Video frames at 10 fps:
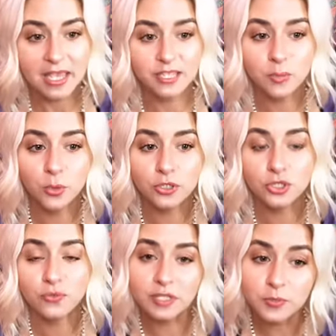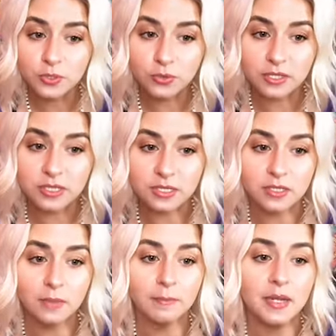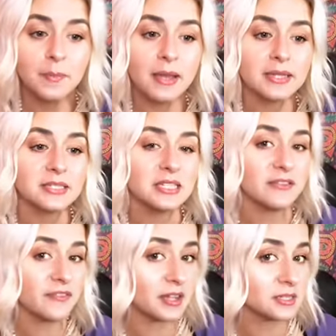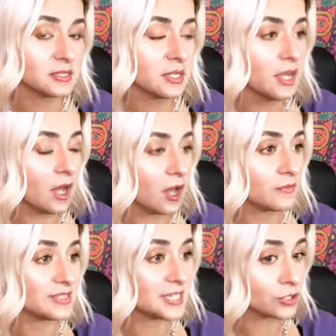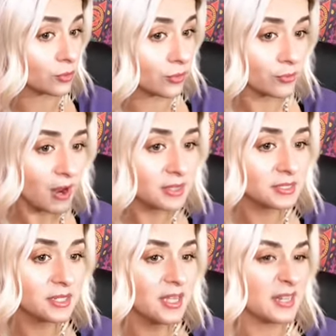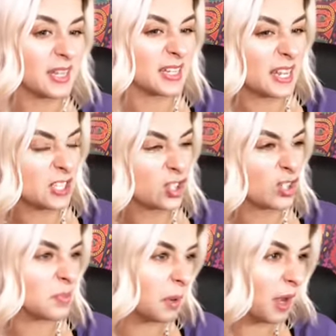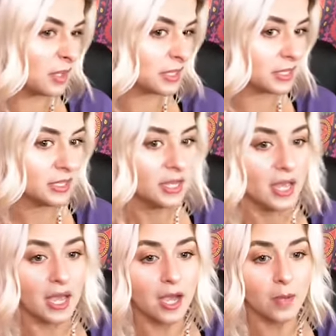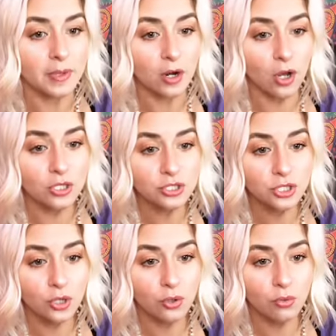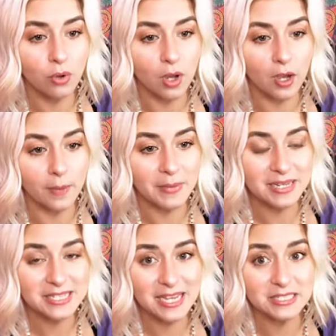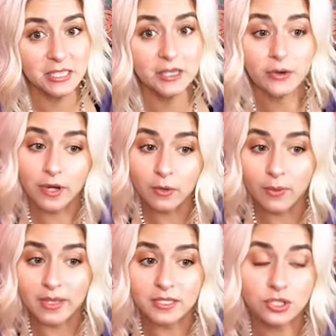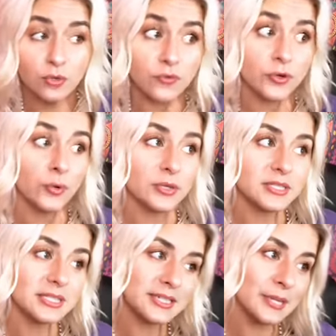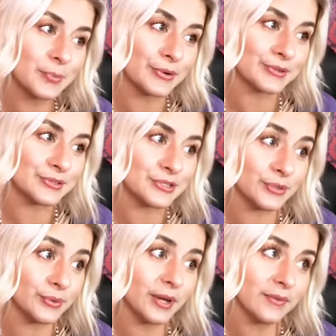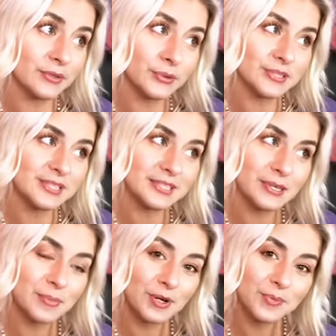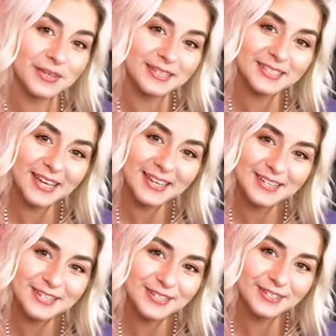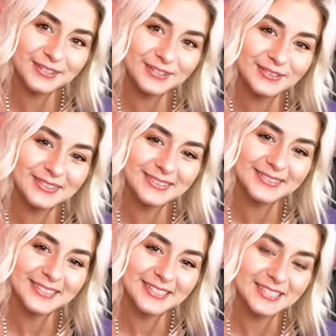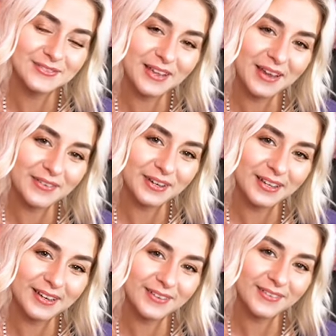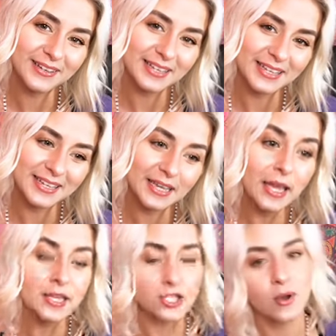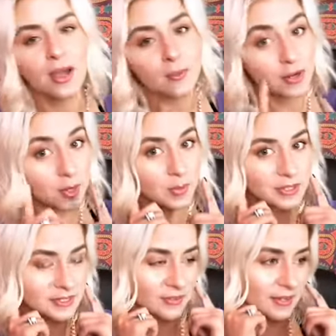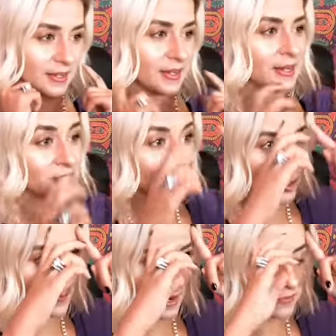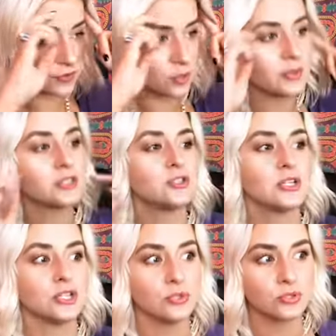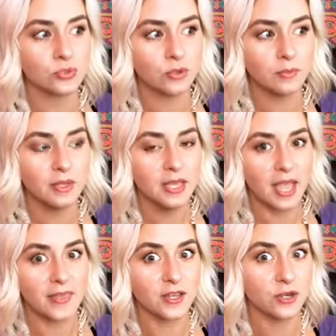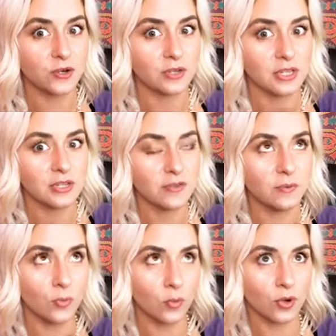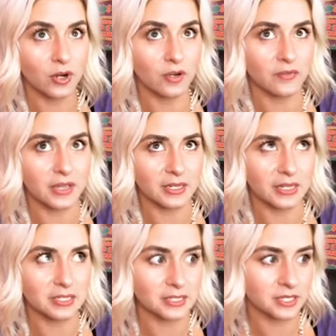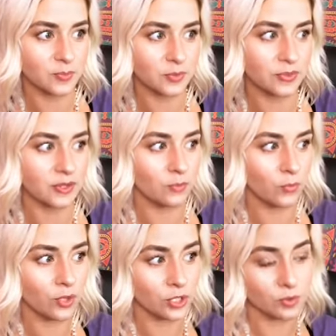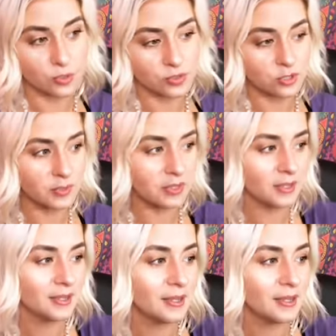It supports your respiratory system, minimize the effects of seasonal threats like nature and pollen. Um, it also um, maintains clear airways. So for noisy sleepers, do you have a noisy sleeper? Because I do very annoying. So I wear earplugs every night and it's so bad for you because you get used to them and then you're even more of a light sleeper than what you used to be.